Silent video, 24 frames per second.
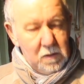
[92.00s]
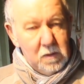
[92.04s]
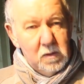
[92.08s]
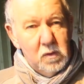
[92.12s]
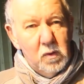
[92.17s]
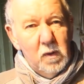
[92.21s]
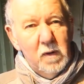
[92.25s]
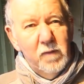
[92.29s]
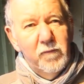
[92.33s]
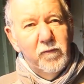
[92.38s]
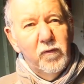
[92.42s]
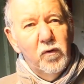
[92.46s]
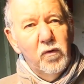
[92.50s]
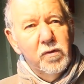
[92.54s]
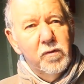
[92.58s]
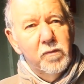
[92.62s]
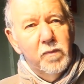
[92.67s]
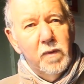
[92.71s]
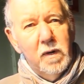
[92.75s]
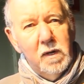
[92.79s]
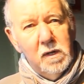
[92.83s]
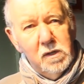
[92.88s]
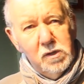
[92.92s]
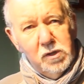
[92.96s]
24th of
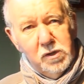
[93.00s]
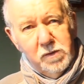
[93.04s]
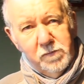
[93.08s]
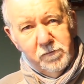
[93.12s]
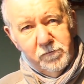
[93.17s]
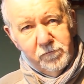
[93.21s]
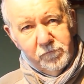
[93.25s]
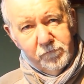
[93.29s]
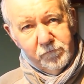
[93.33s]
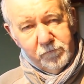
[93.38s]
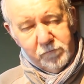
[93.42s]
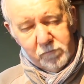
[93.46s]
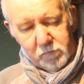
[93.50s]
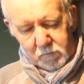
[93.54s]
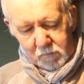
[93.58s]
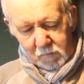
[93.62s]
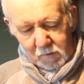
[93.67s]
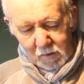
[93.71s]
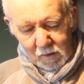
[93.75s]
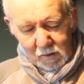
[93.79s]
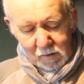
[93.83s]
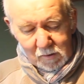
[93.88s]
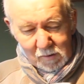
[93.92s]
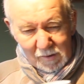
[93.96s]
March,
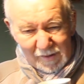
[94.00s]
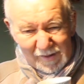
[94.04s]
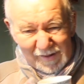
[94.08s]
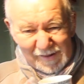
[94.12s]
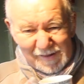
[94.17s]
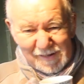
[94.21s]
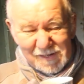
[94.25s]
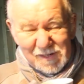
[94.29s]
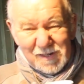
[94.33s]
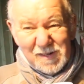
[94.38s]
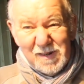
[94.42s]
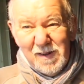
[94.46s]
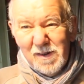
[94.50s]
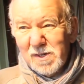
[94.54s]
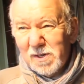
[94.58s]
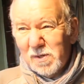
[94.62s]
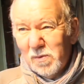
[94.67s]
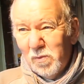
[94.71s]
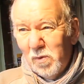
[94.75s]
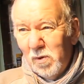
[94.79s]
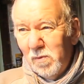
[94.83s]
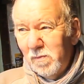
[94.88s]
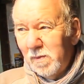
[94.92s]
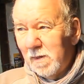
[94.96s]
and it's not
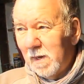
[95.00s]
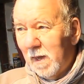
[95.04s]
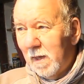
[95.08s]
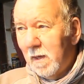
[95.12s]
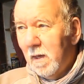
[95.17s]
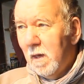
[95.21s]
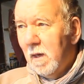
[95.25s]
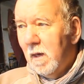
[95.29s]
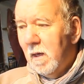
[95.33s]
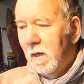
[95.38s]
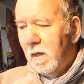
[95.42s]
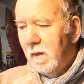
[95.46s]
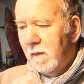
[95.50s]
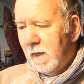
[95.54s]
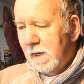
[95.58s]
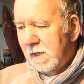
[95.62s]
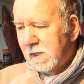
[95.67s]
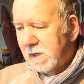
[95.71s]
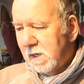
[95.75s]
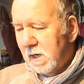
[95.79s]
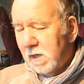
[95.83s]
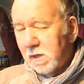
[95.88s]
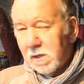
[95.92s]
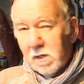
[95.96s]
so warm today. They
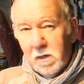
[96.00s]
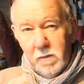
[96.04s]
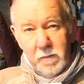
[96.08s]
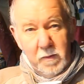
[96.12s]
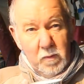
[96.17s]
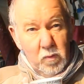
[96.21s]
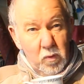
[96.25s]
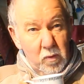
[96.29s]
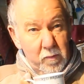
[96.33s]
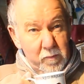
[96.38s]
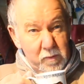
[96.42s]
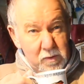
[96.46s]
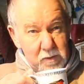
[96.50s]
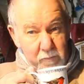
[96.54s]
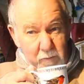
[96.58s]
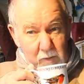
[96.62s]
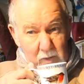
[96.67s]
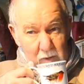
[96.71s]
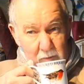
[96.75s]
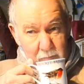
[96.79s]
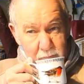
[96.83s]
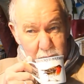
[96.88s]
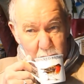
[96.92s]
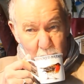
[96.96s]
say it's going to be warmer
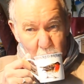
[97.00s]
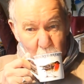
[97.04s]
tomorrow.